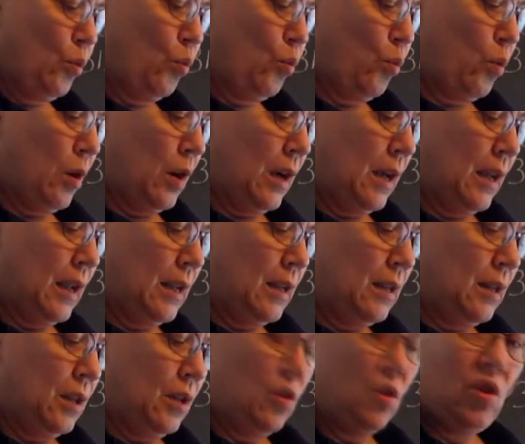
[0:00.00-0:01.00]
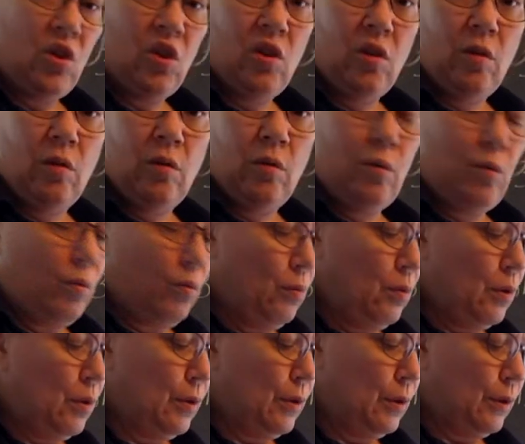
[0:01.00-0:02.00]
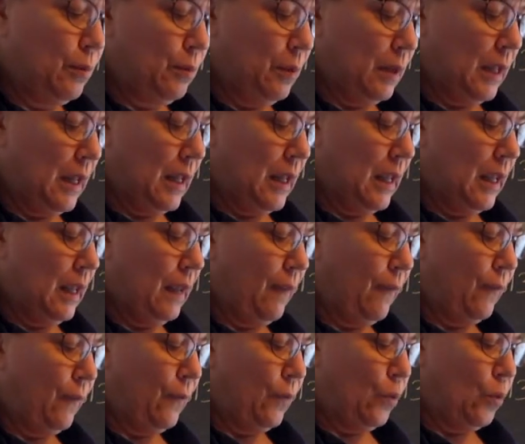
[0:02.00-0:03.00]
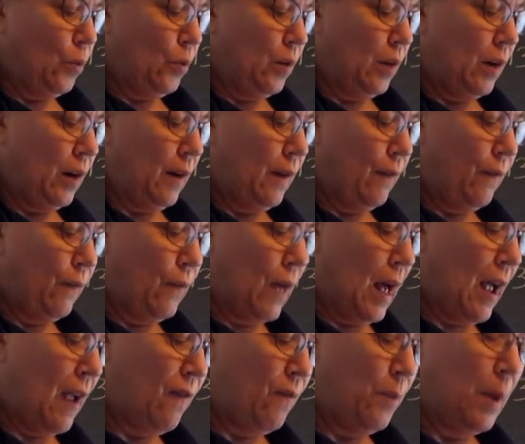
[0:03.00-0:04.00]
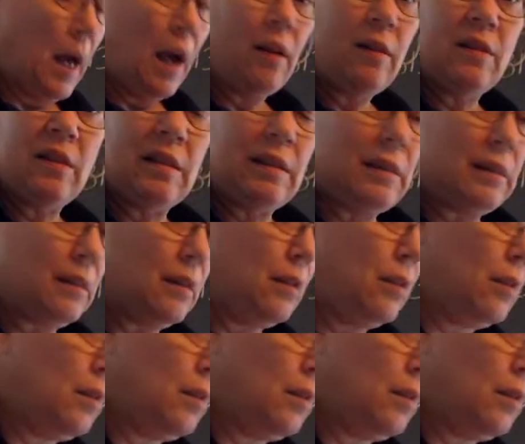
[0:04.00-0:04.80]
1, 2, 3, 4, 5 boxes.